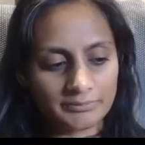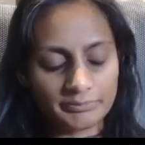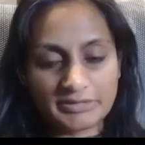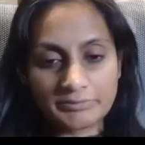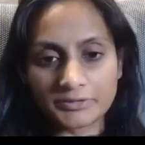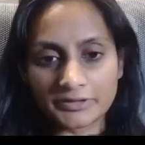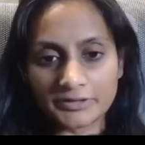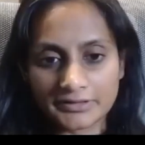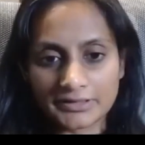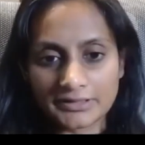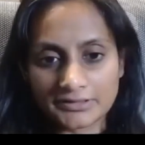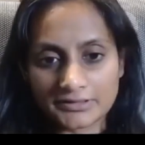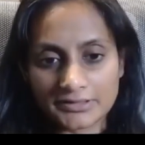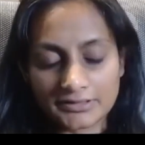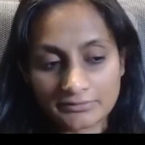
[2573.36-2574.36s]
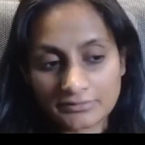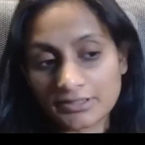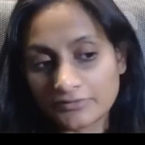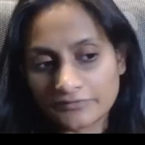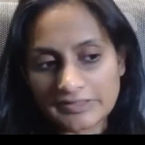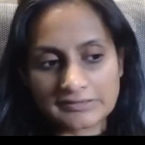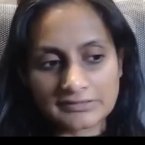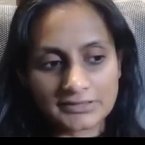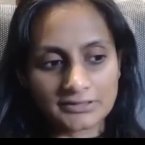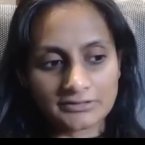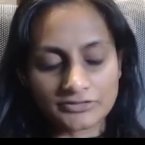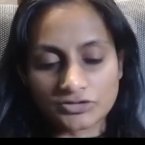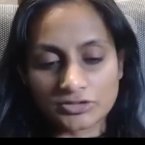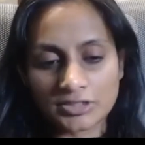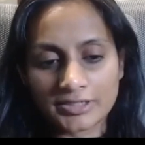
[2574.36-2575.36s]
people in VC in
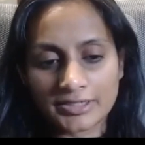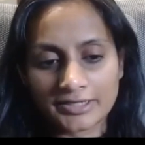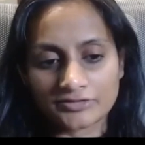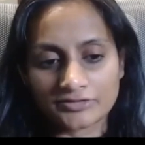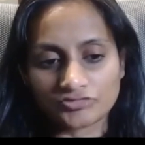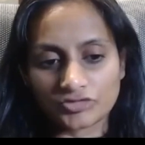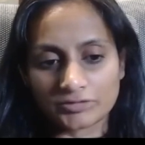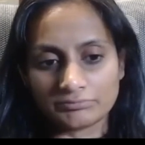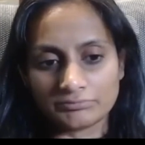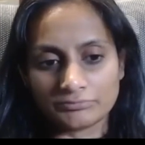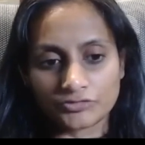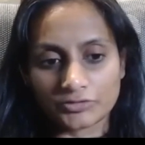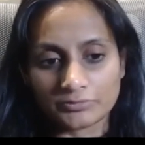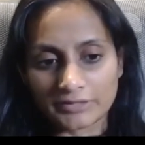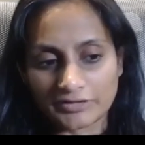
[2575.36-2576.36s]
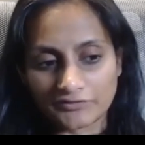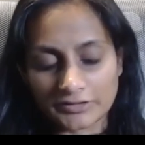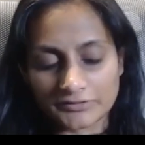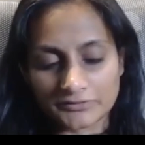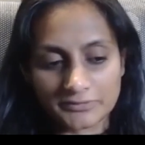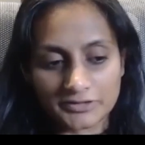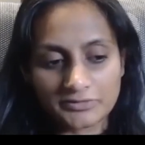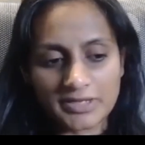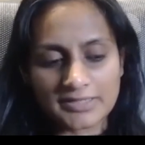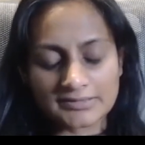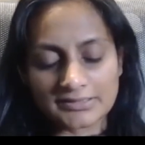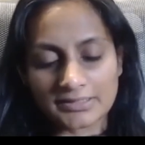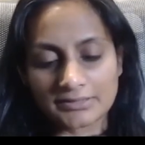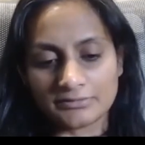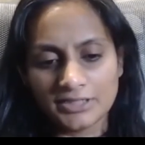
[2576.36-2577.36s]
Australia from my friends from the US.
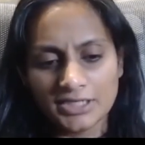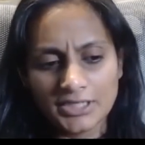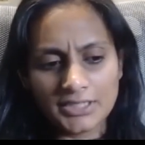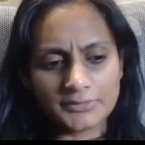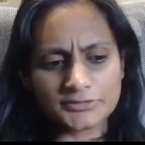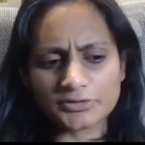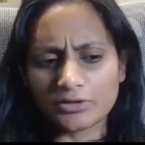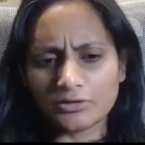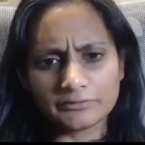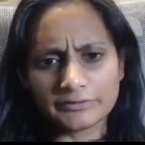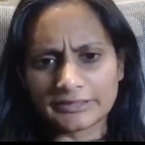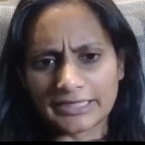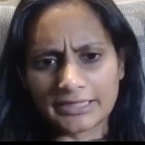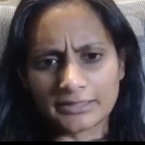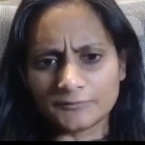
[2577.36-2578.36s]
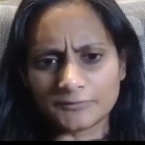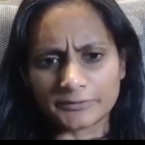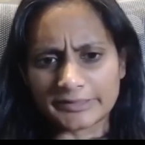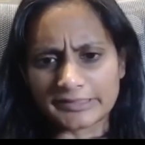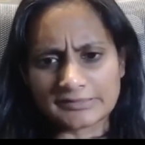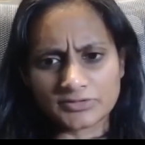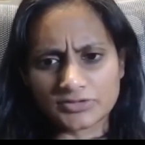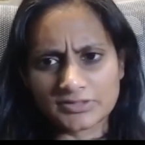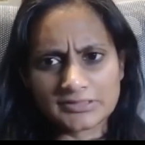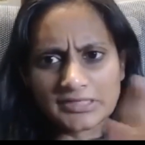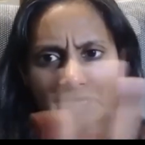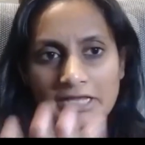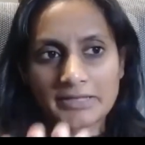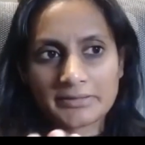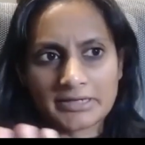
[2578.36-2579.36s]
And it was all really helpful because it was just
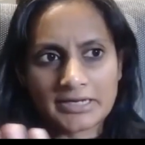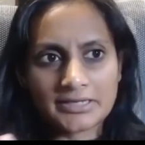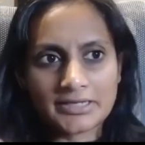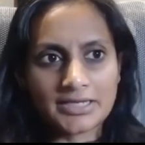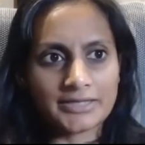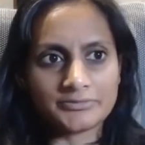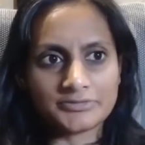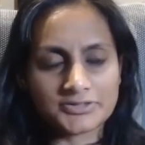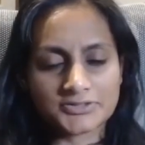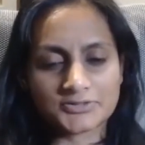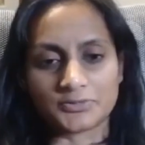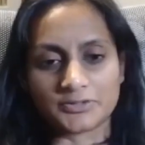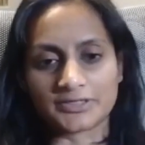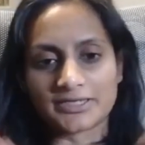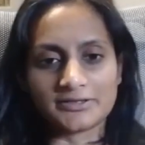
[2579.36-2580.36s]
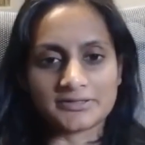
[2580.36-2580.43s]
like, I mean, I was just working